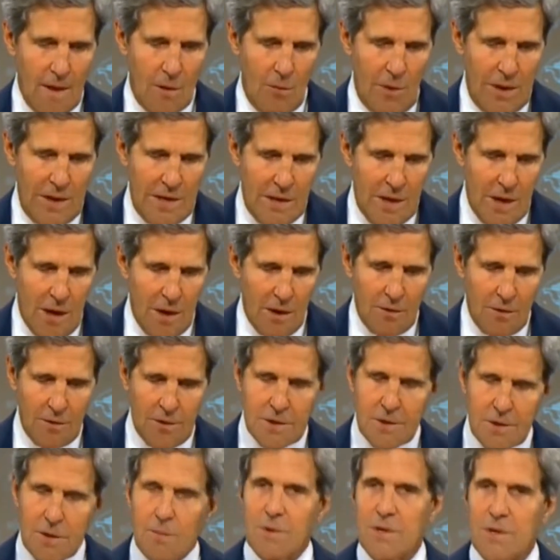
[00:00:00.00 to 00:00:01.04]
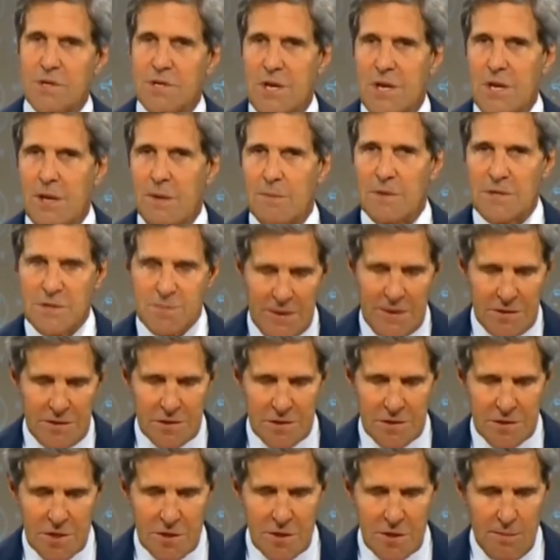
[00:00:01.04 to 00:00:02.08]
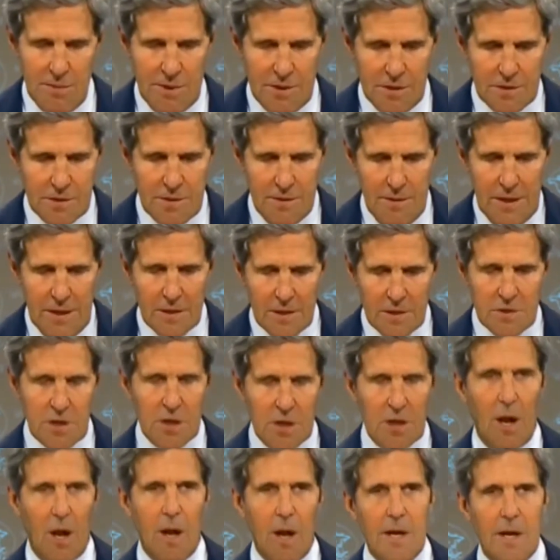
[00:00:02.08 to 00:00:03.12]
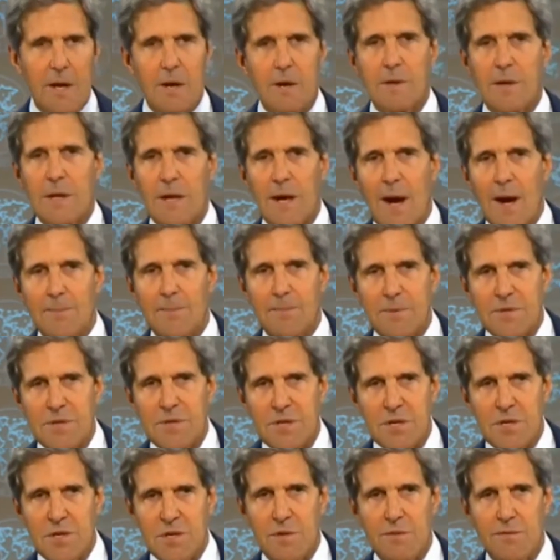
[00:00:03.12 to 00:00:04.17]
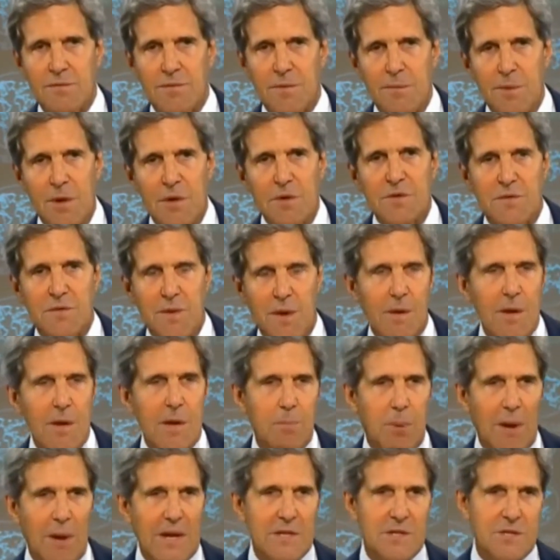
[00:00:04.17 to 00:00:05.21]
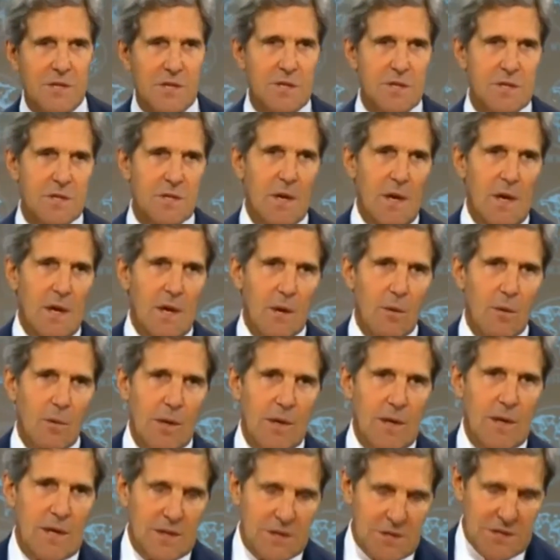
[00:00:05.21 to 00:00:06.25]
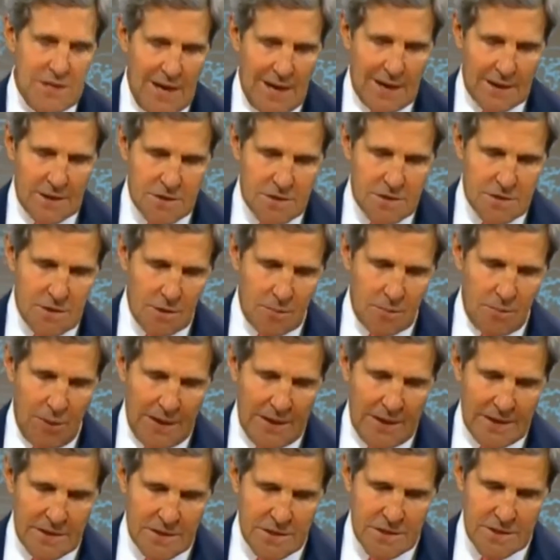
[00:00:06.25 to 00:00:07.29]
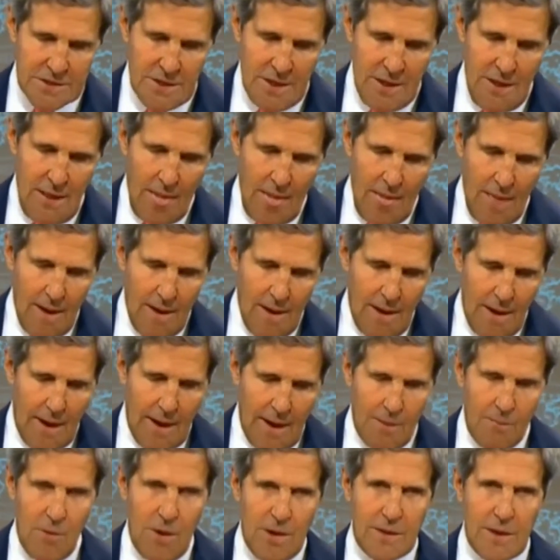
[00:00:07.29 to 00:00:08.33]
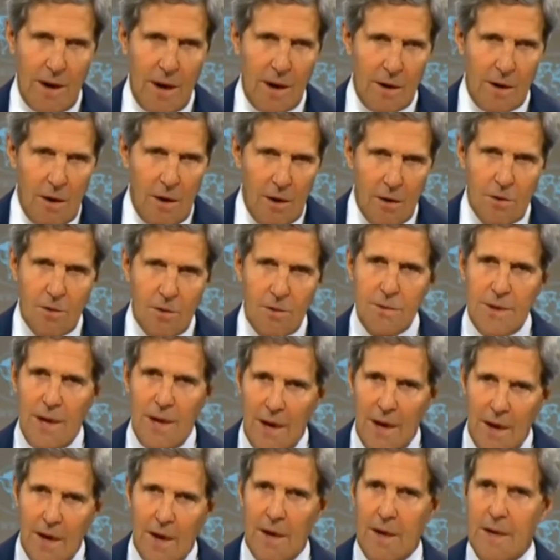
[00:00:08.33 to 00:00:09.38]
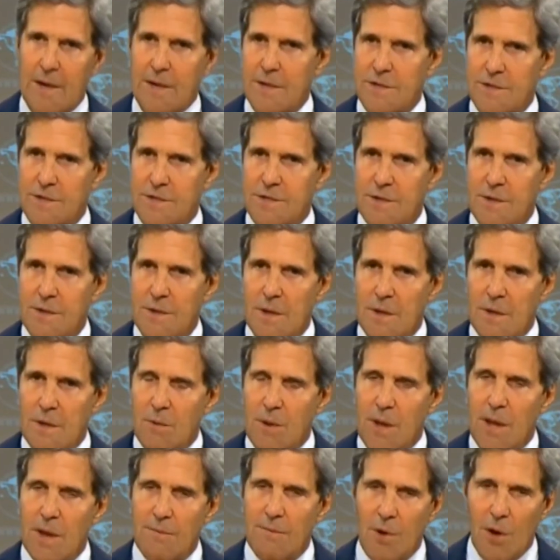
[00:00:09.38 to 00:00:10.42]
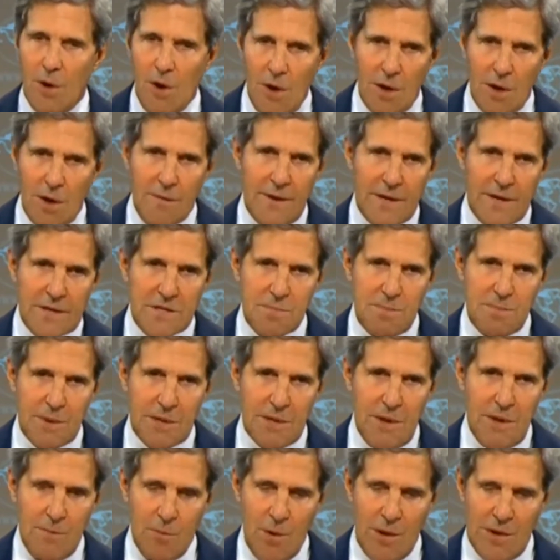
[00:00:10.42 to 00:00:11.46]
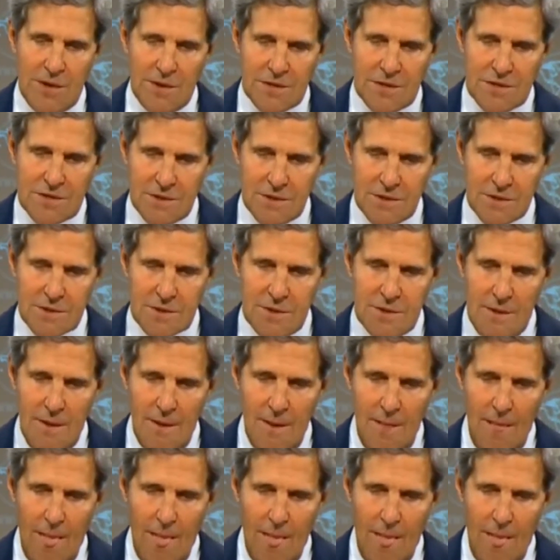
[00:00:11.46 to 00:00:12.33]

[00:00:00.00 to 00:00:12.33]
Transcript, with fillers: We know that the regime has been determined to clear the opposition from those very places where the attacks took place. And with our own eyes, we have all of us become witnesses.